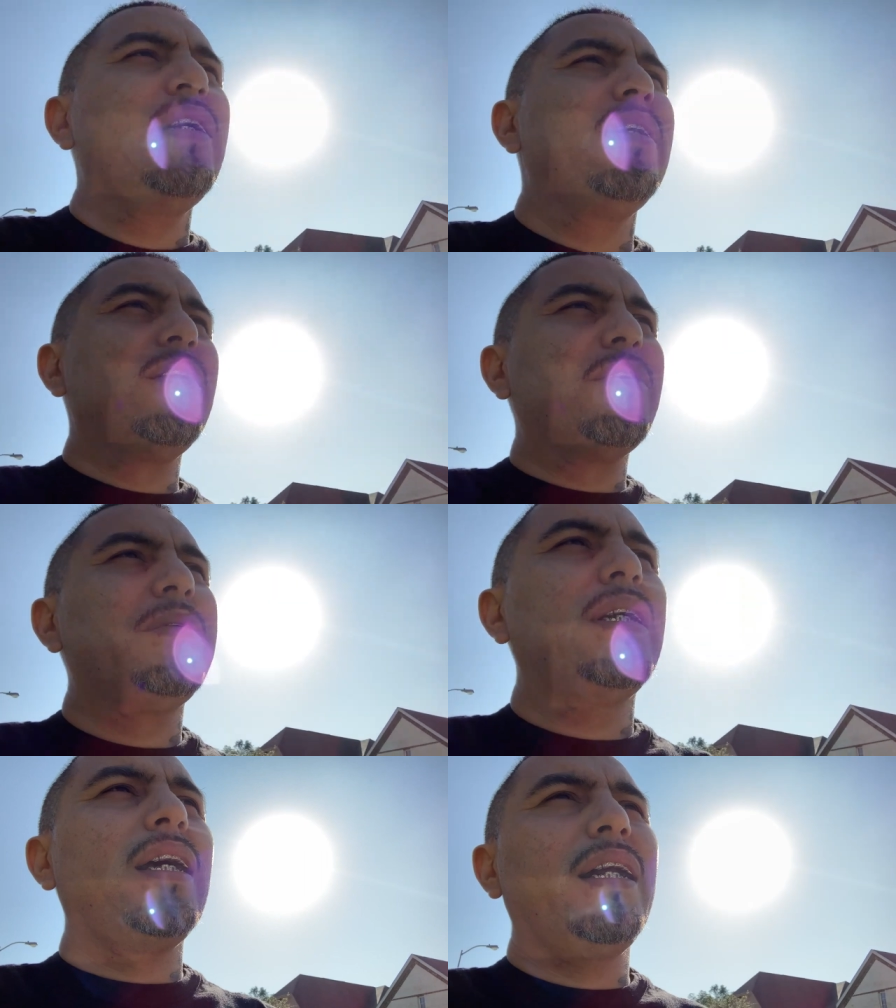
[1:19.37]
You know what I'm
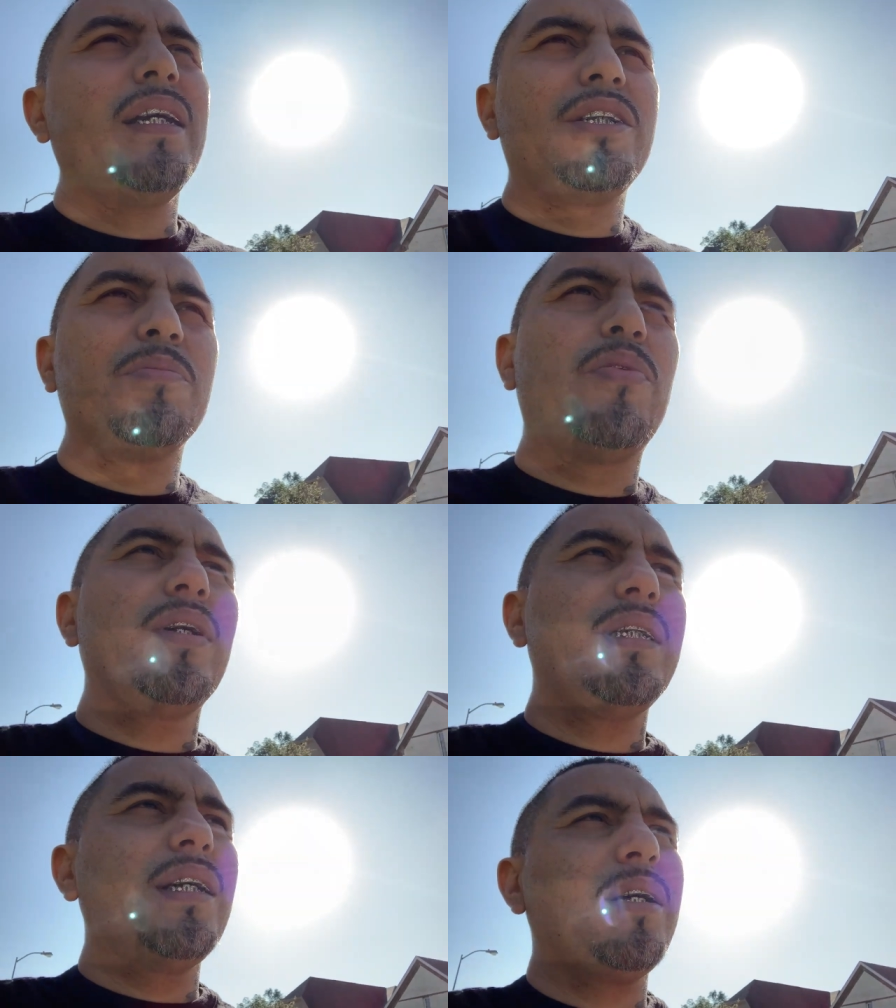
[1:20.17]
saying? And get your
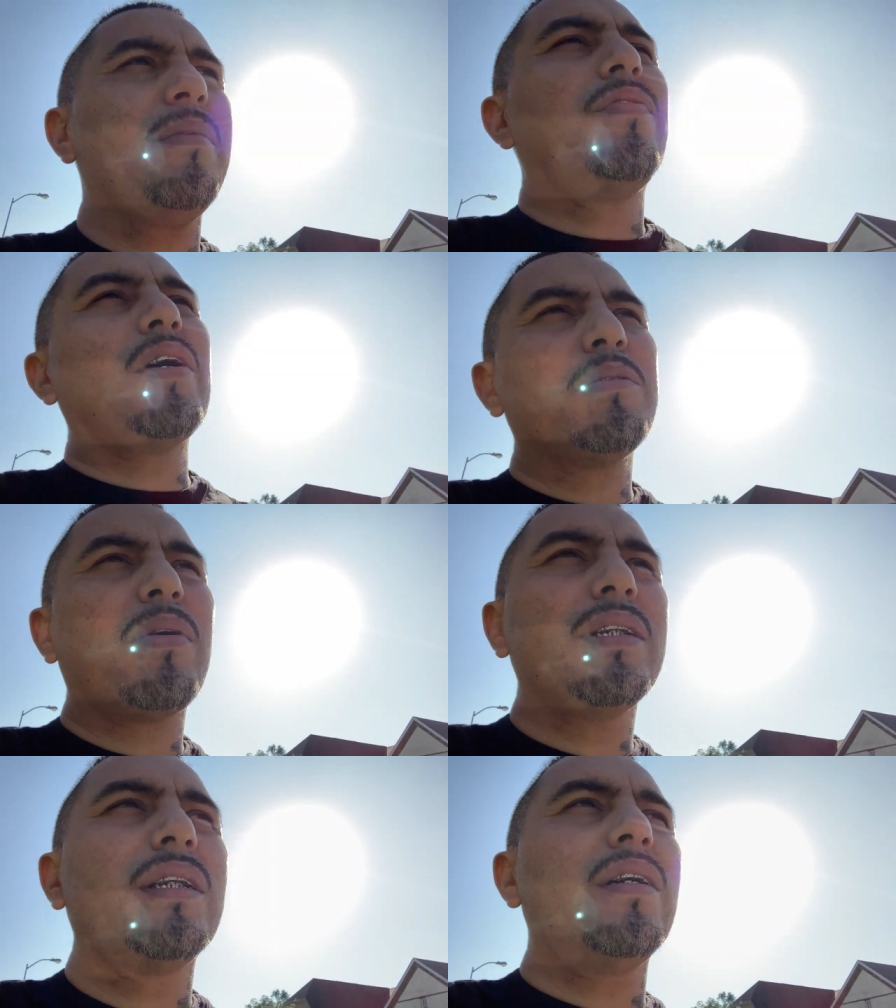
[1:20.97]
points up. First
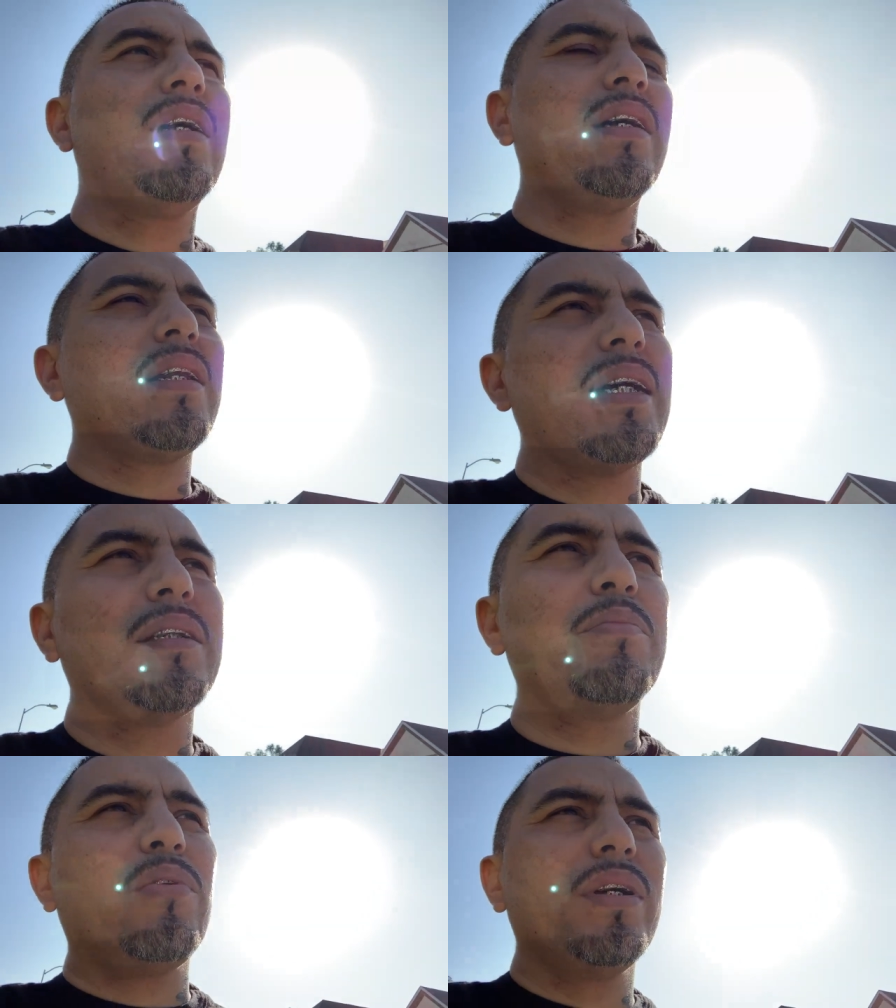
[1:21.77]
person to one hundred
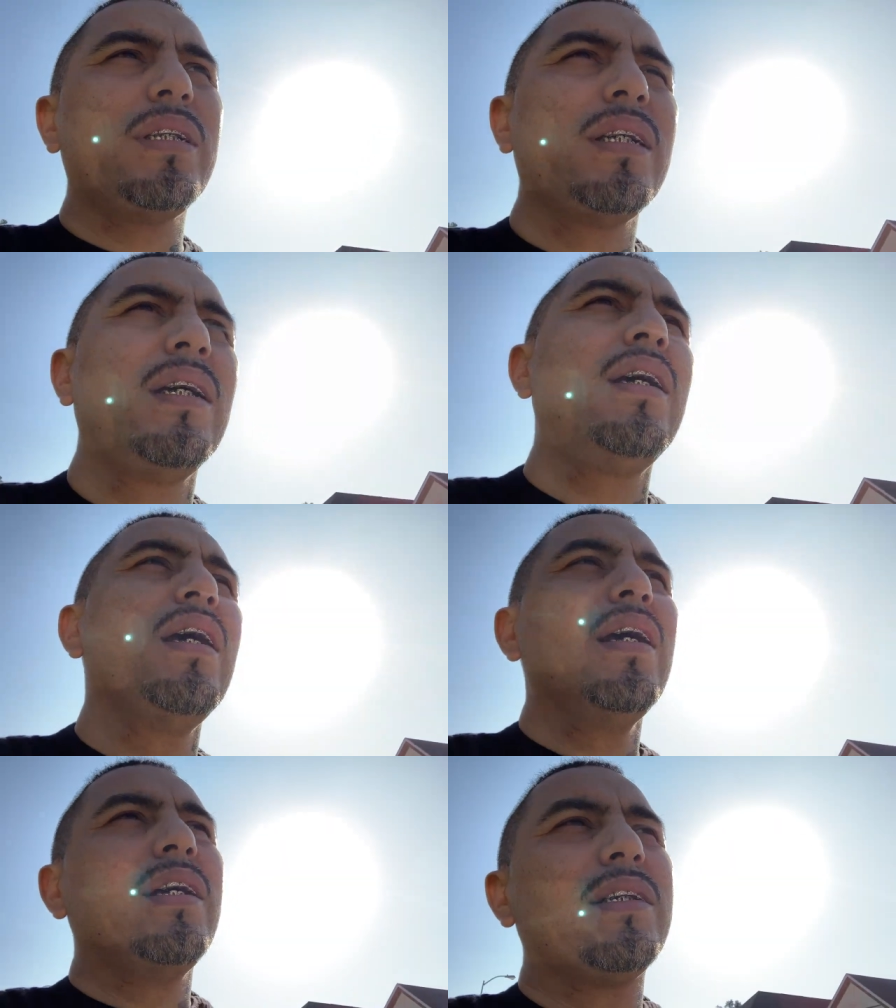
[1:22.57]
thousand points
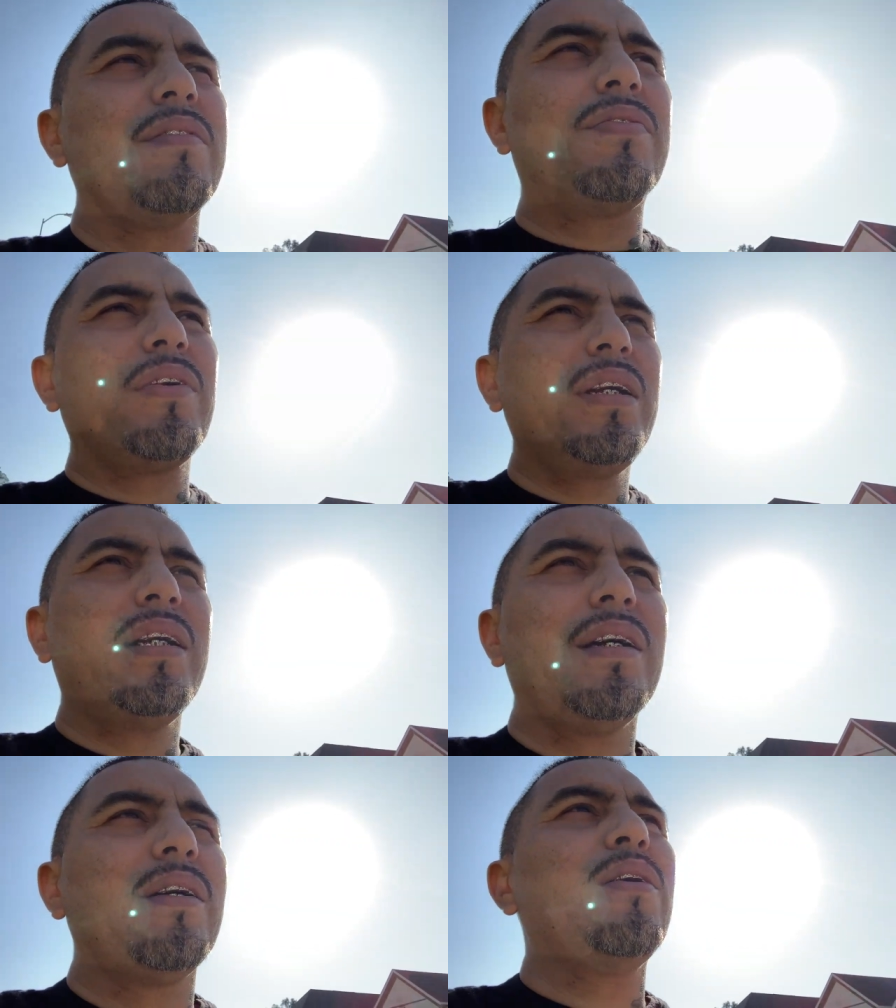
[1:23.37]
gets a free
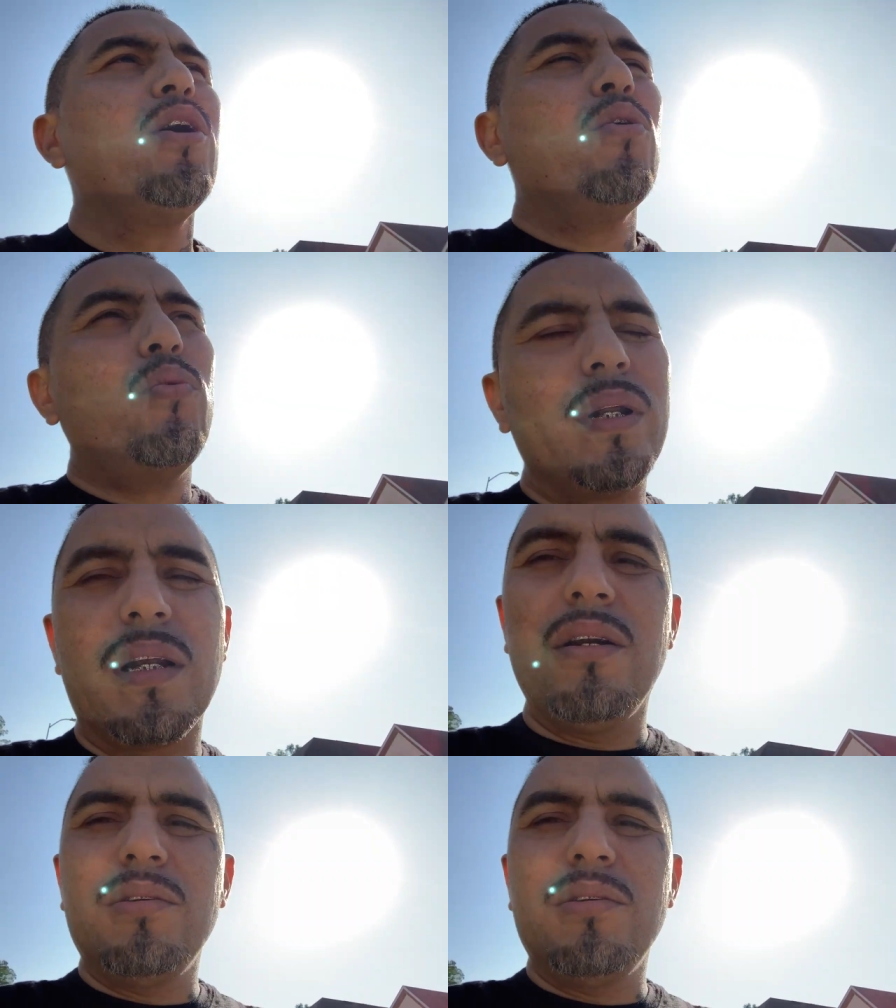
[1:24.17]
dinner with the